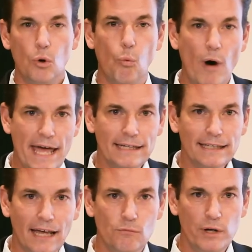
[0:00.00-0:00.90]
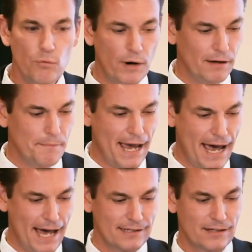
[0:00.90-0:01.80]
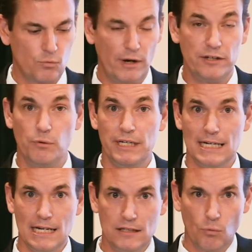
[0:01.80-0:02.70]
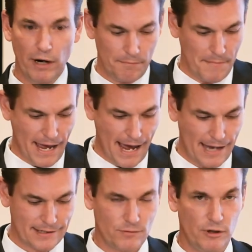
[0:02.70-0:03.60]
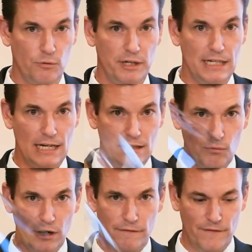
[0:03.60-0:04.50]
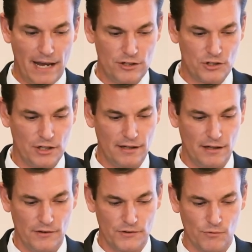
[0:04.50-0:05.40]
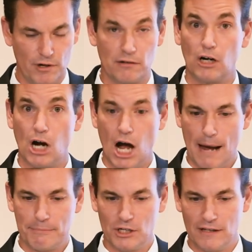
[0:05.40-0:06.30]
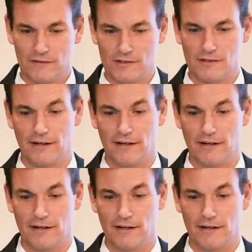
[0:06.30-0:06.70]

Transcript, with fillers: When can we wear masks? When do we need to wear masks? When do we need to wear face shields? What are our options?